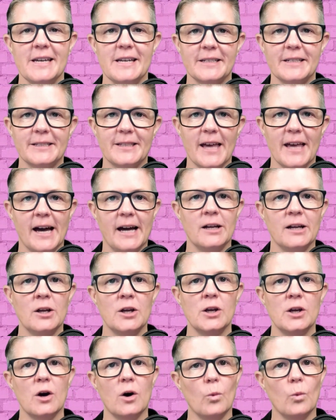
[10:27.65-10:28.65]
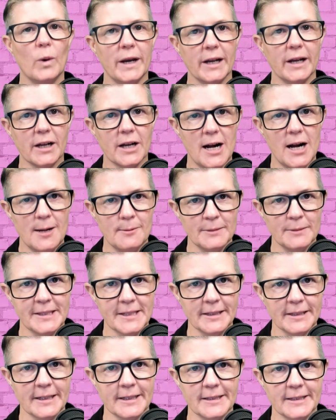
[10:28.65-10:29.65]
is that when it comes
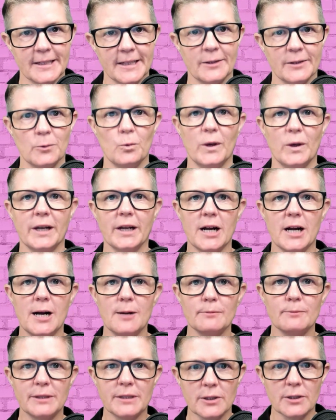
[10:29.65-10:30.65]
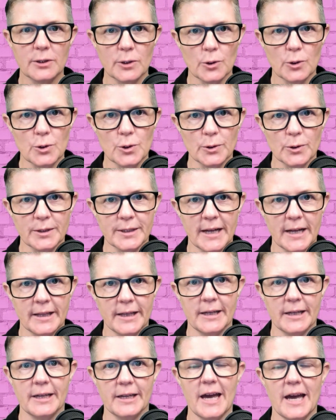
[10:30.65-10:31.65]
to LinkedIn, when it comes to social
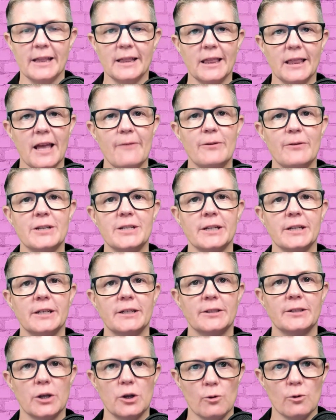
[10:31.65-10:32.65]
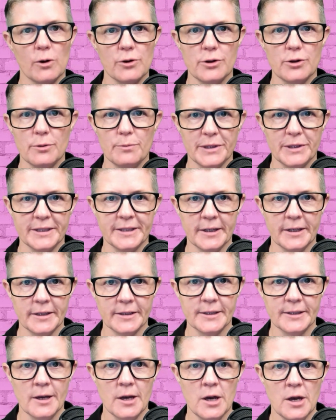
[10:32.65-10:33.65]
selling and leveraging it to grow your
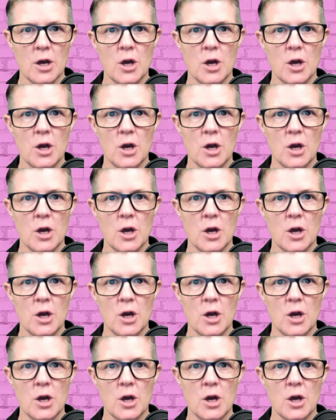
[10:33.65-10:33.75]
business,